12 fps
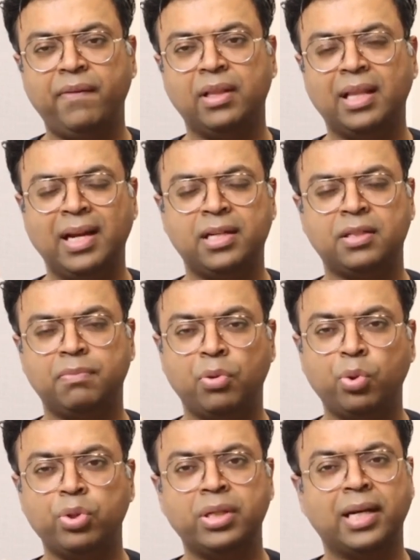with less
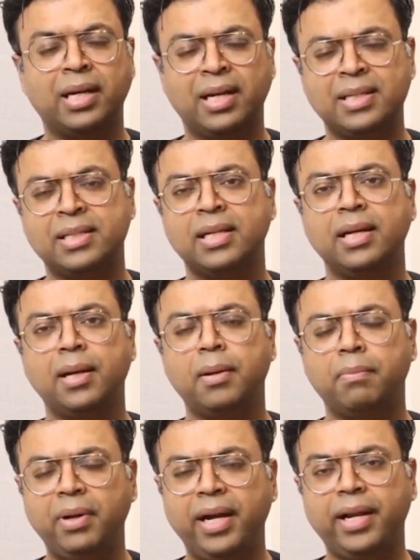bruising and less
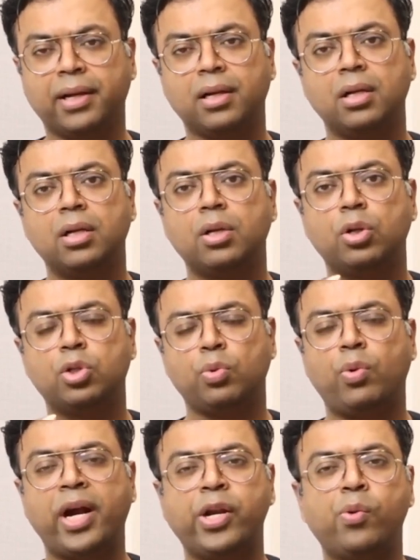bleeding. So
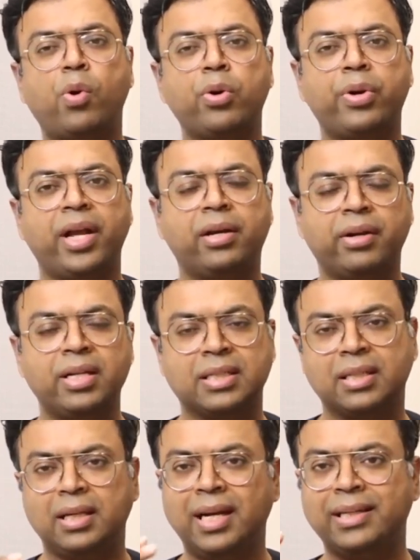why do you want to take a
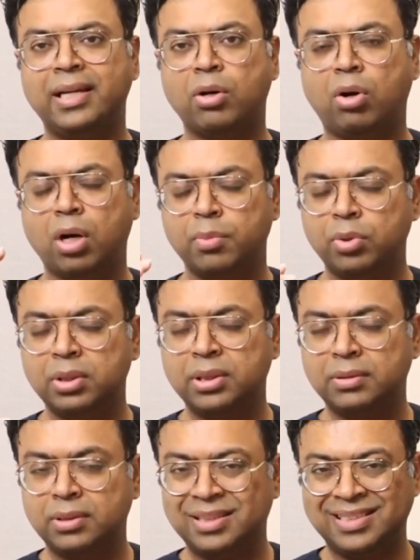risk? Let that hormone
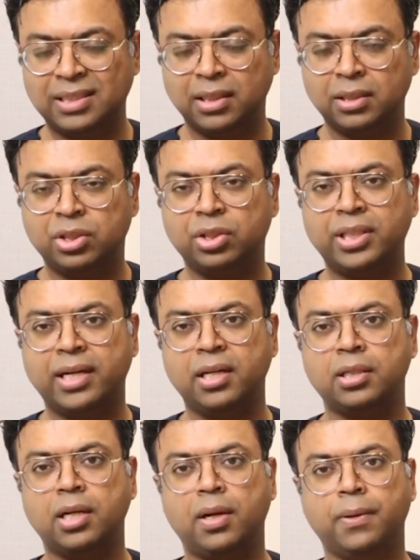surge settle
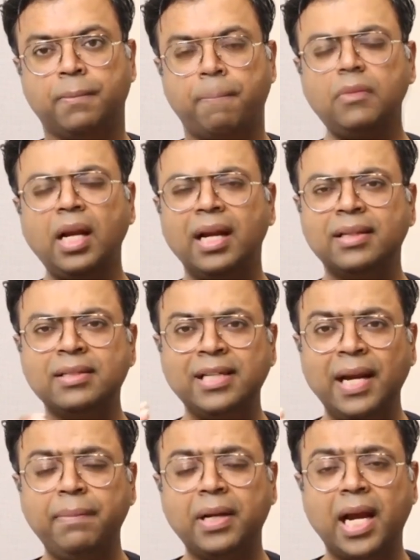down. At the
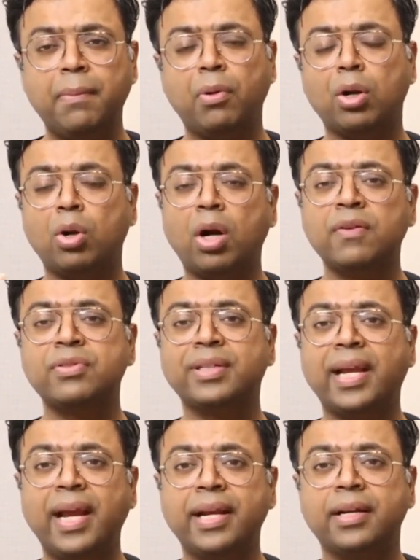same time, a lot of
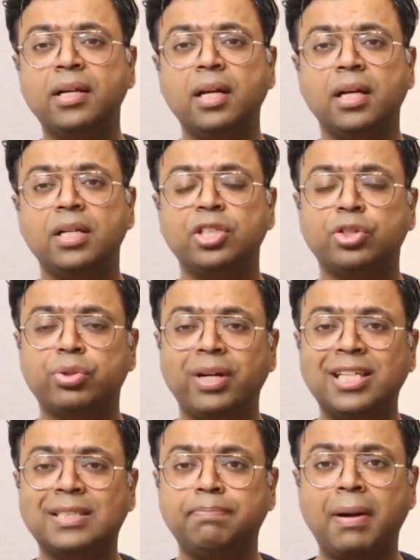skin
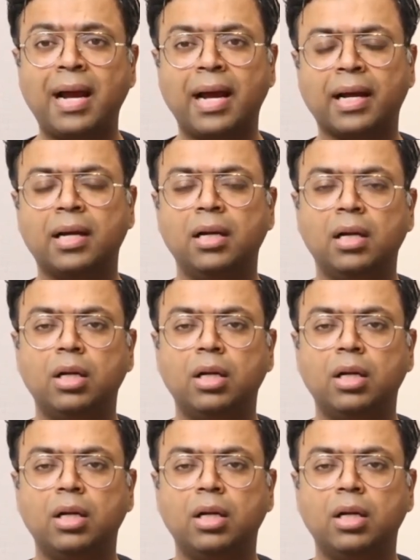shrinks back